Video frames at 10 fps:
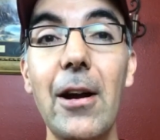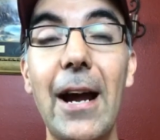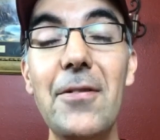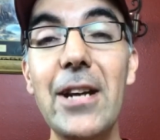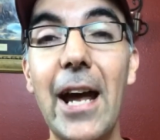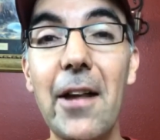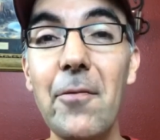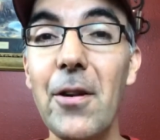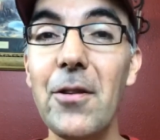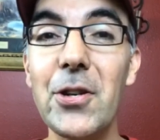If she has
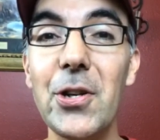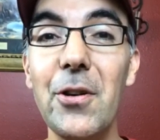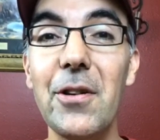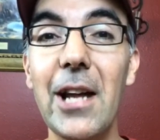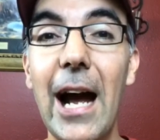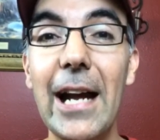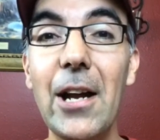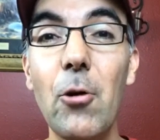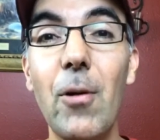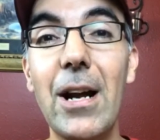one of those shoes, I
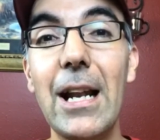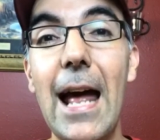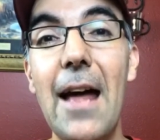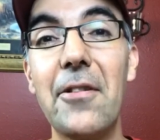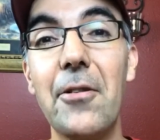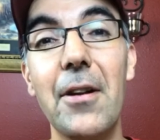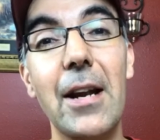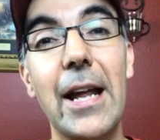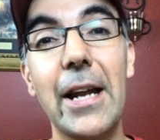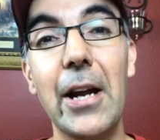can quickly ask her to
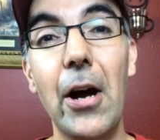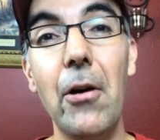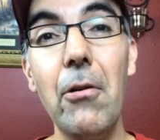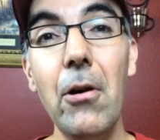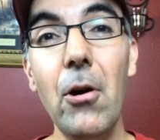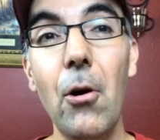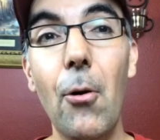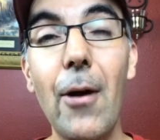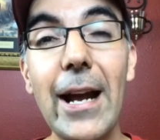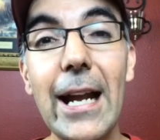let it go,
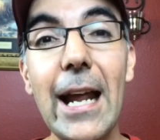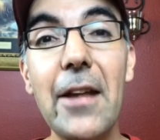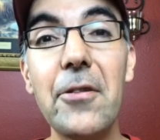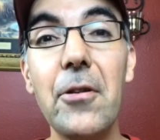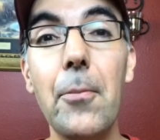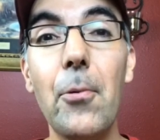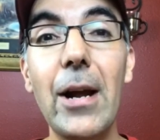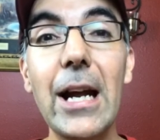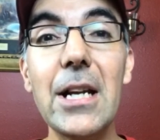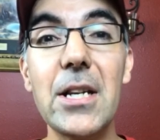or I can ask her to
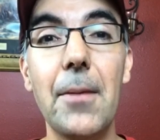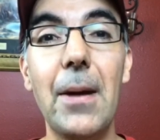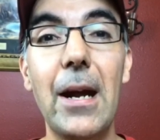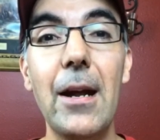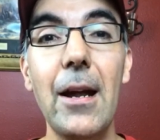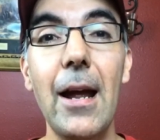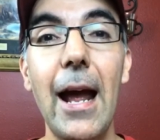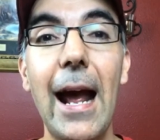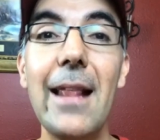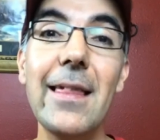bring it to me,
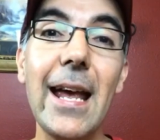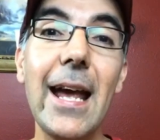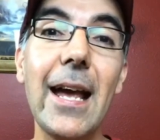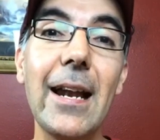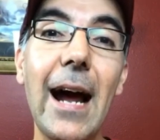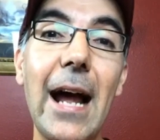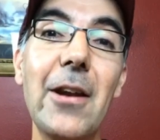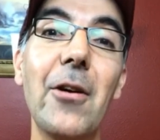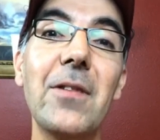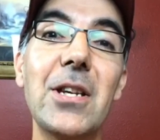and then I
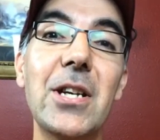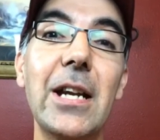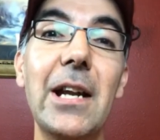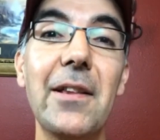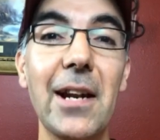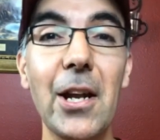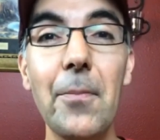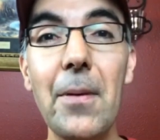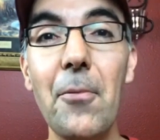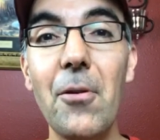know that she needs a little
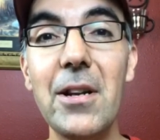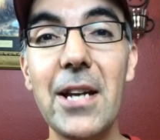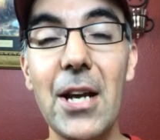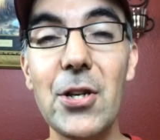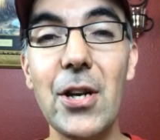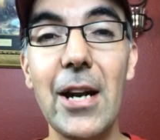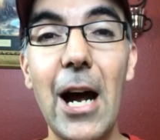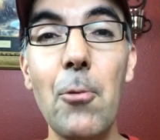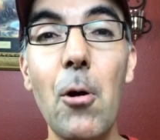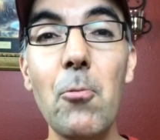bit more attention.
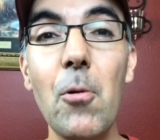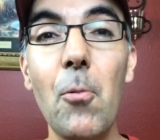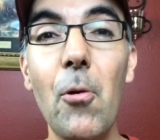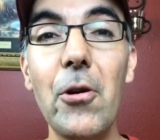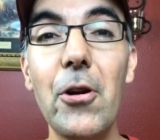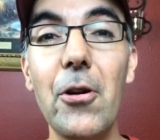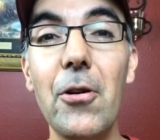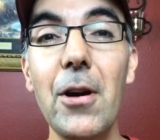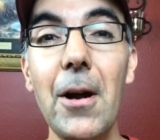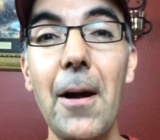I won't reward
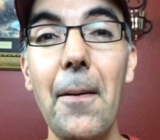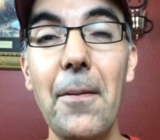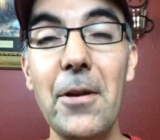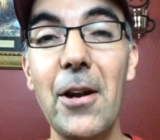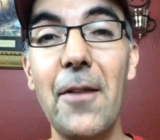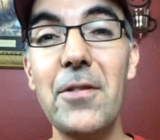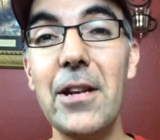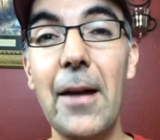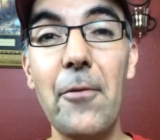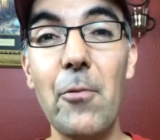her, if
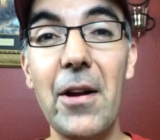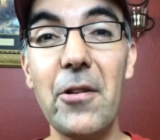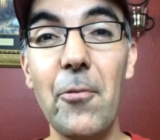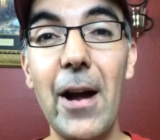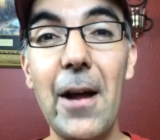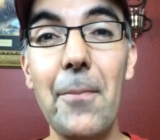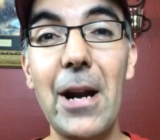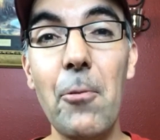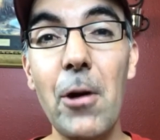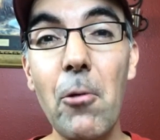she ever runs away, but
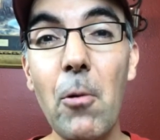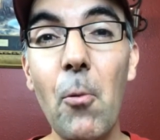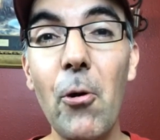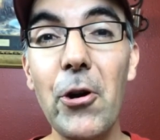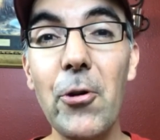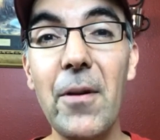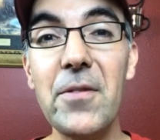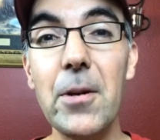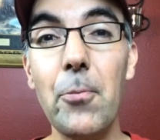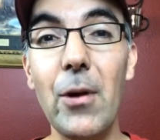I will reward her if
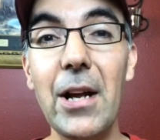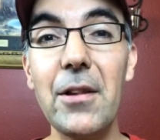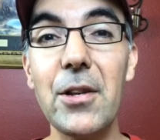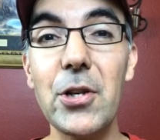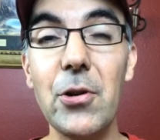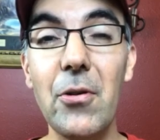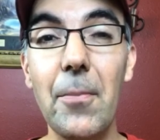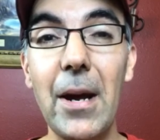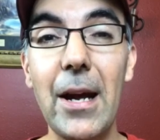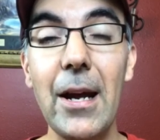she brings the shoe to
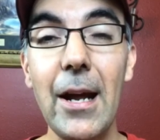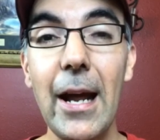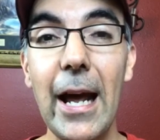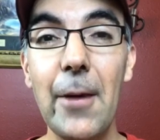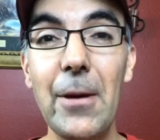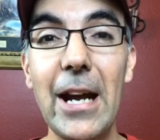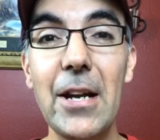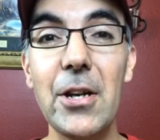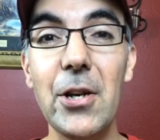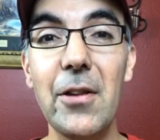me, and I begin
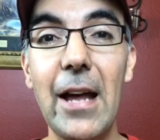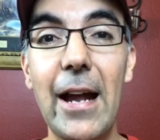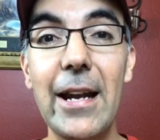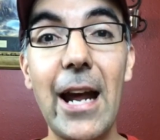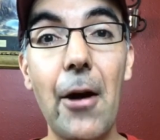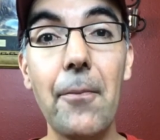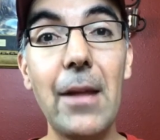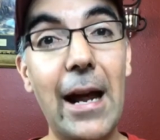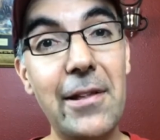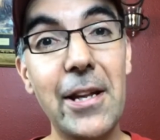to do that. Now,
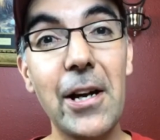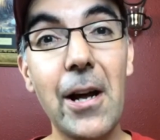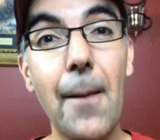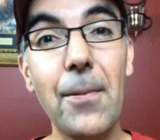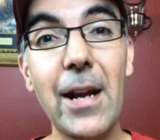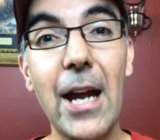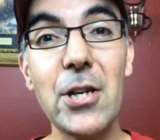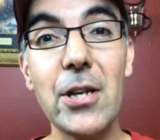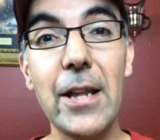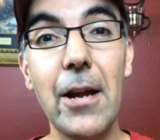I see a
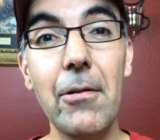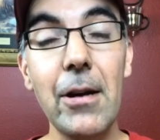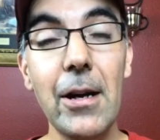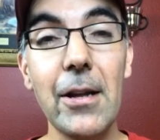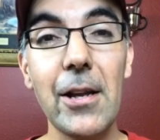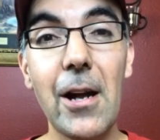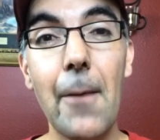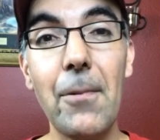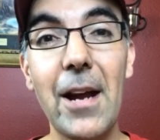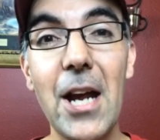complication there. The
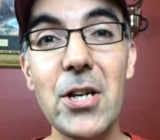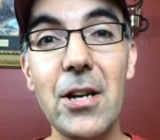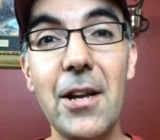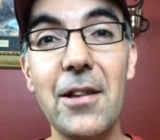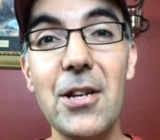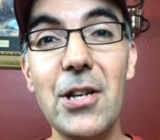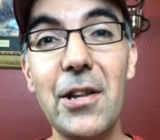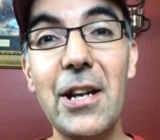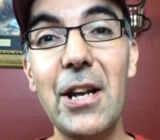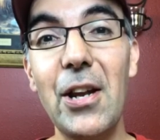complication is that
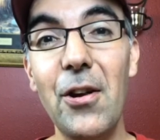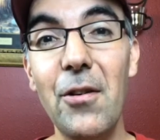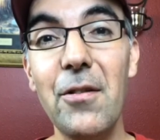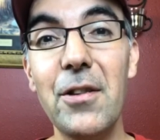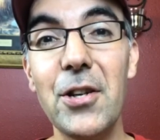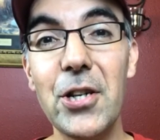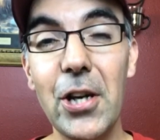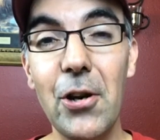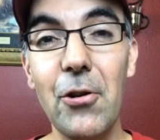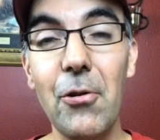she's going to use the
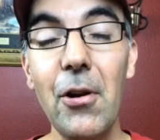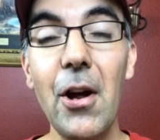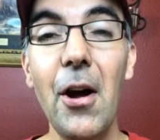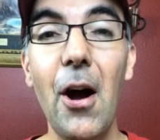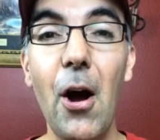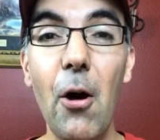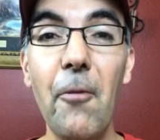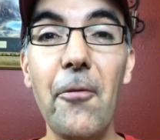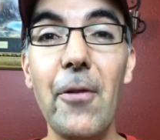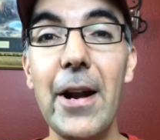shoe
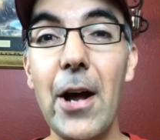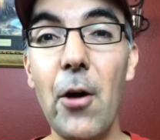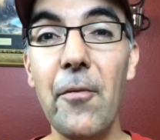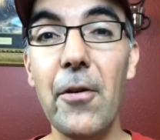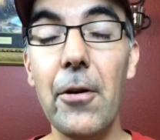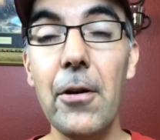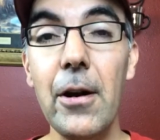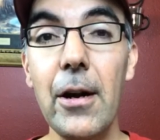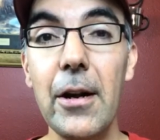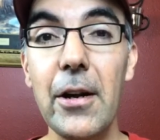over and over,
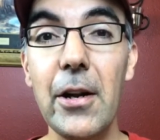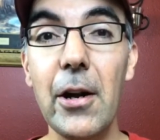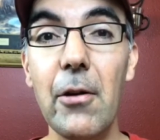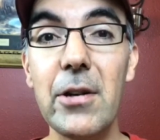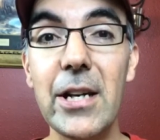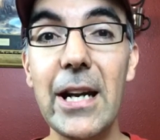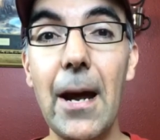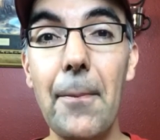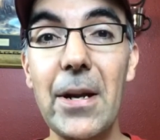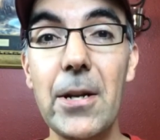to
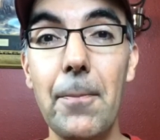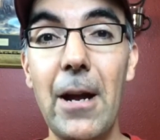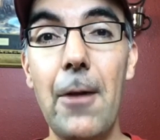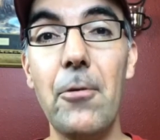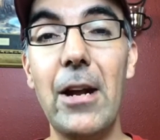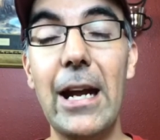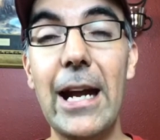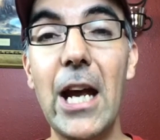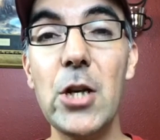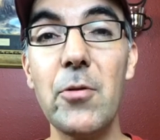get me to be able to
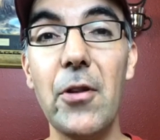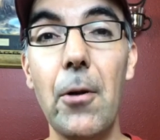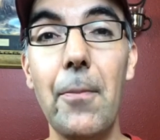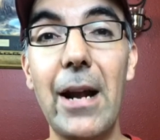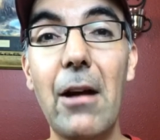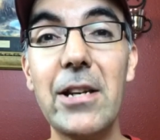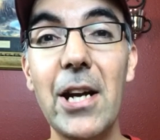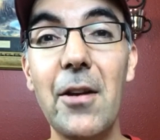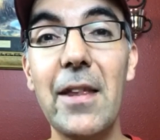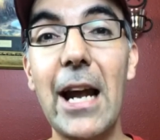engage with her. But I'll
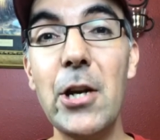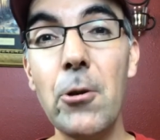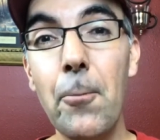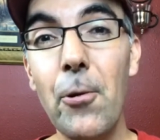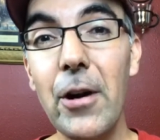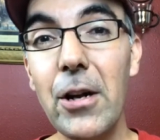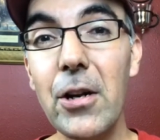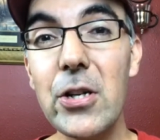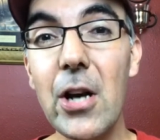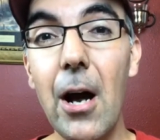tell you that I do a pretty
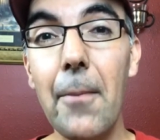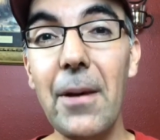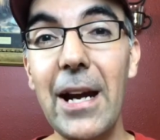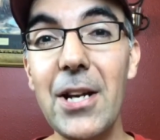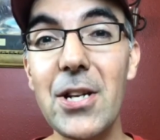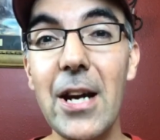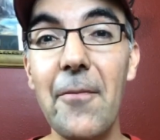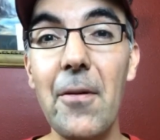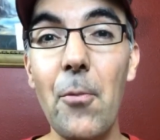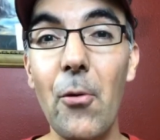good job each and
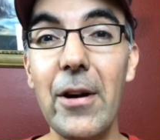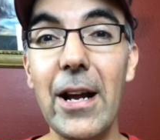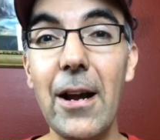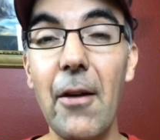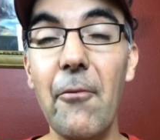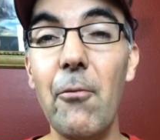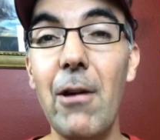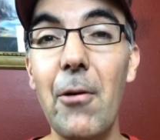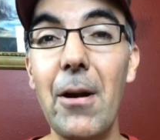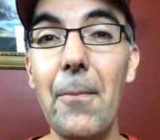every morning of
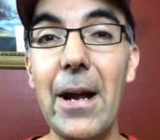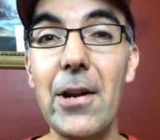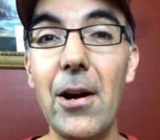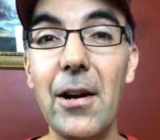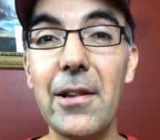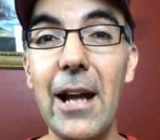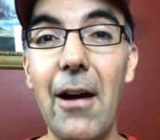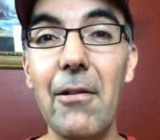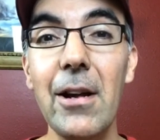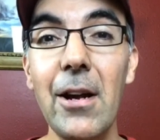wearing my dogs
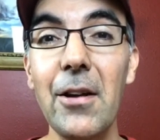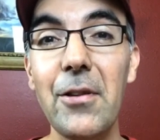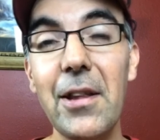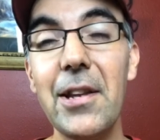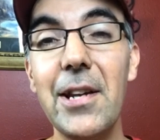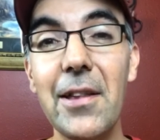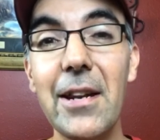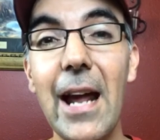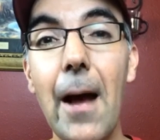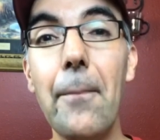out. So this doesn't
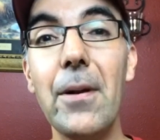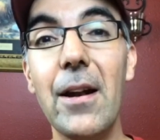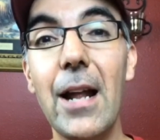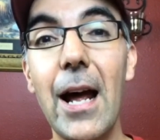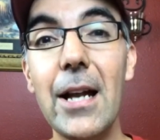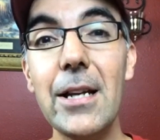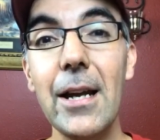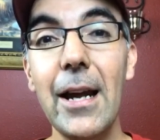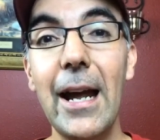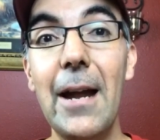happen a lot.
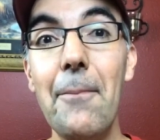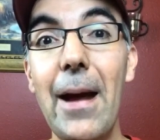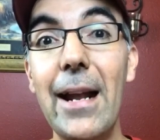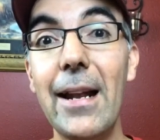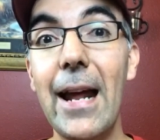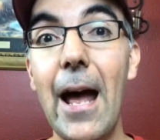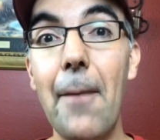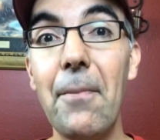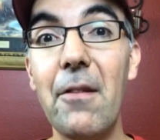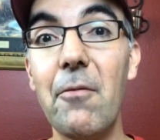It mainly
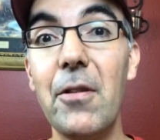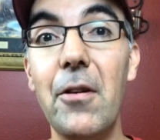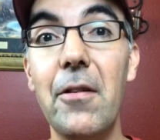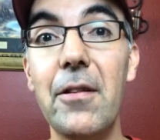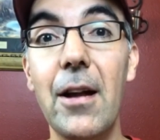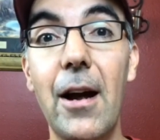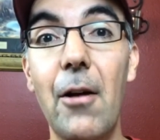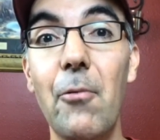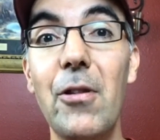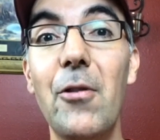happens when there
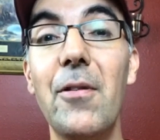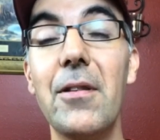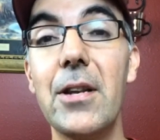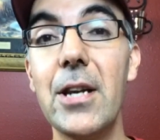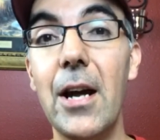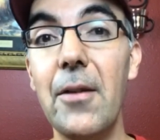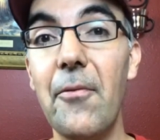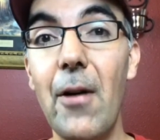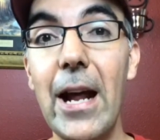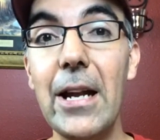is a ton of
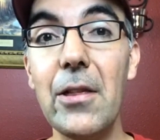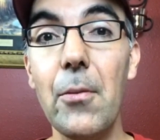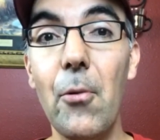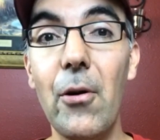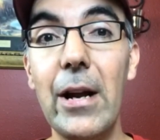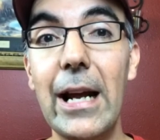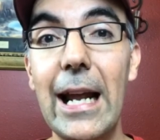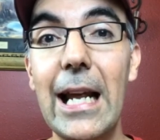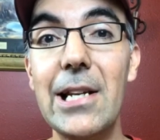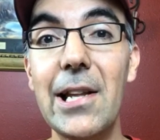rain in the morning
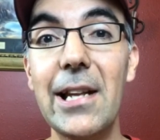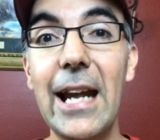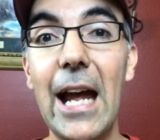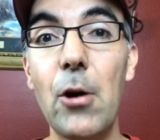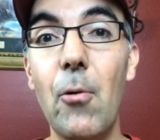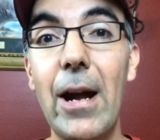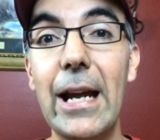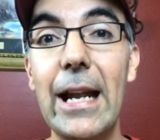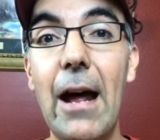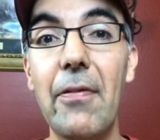and I just can't quite
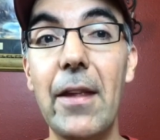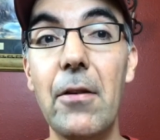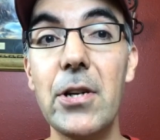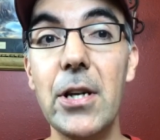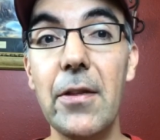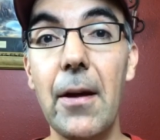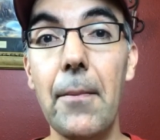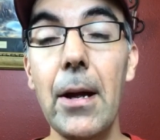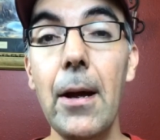get out there to them.